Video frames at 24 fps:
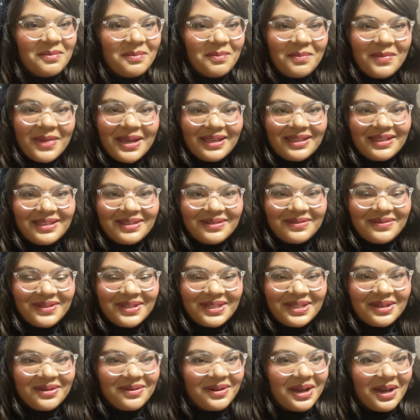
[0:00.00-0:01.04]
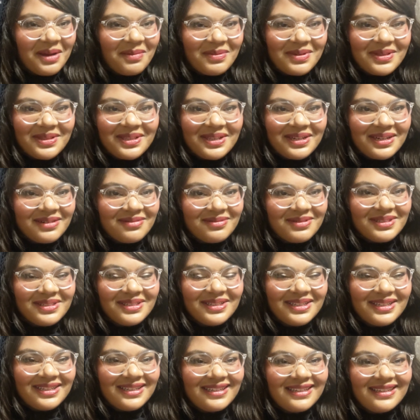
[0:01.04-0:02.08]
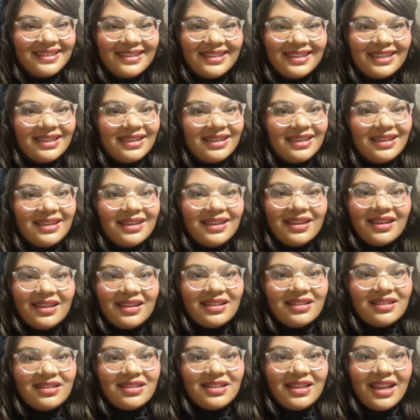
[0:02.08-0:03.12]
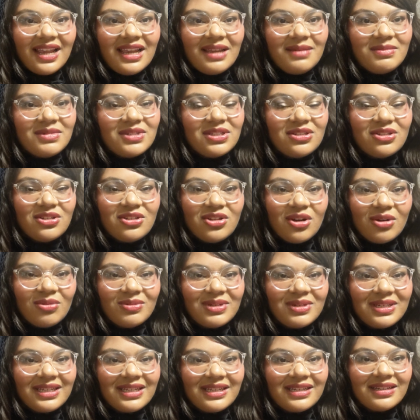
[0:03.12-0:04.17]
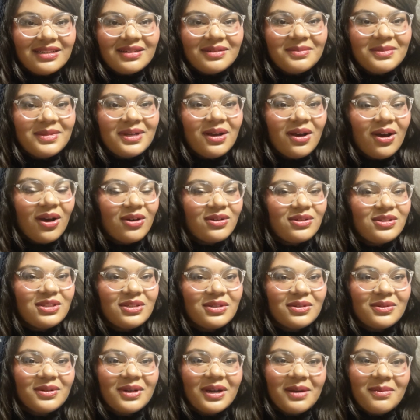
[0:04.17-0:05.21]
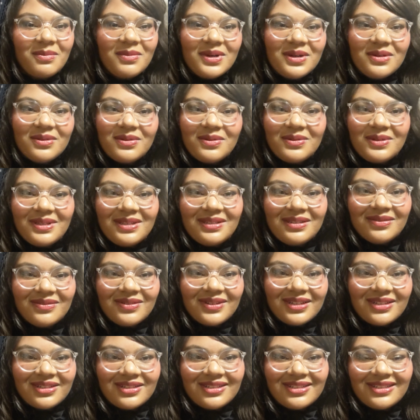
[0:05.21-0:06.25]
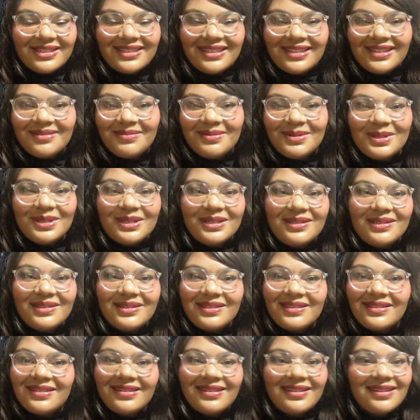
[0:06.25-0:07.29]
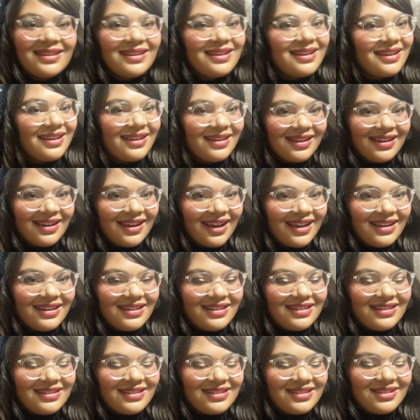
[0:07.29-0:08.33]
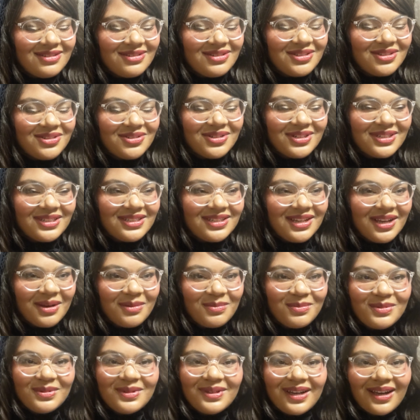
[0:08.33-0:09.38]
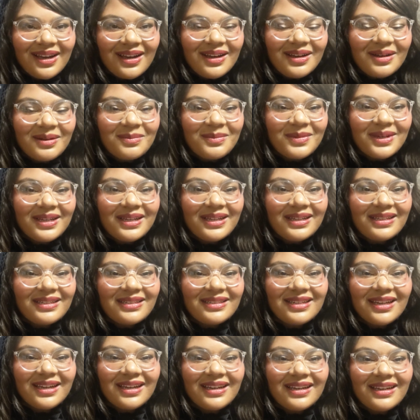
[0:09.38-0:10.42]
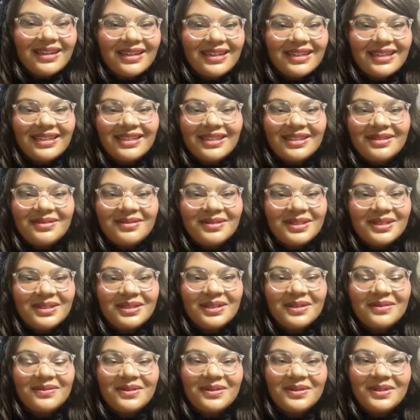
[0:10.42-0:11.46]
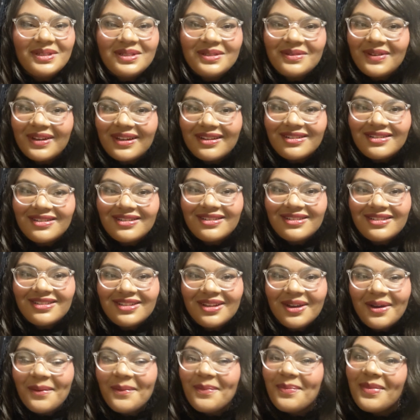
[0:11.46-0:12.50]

make the video happen that I was like, names don't need them. Also, I'm wearing Lolita fashion today because I need an excuse to dress up. And I really love Lolita fashion. So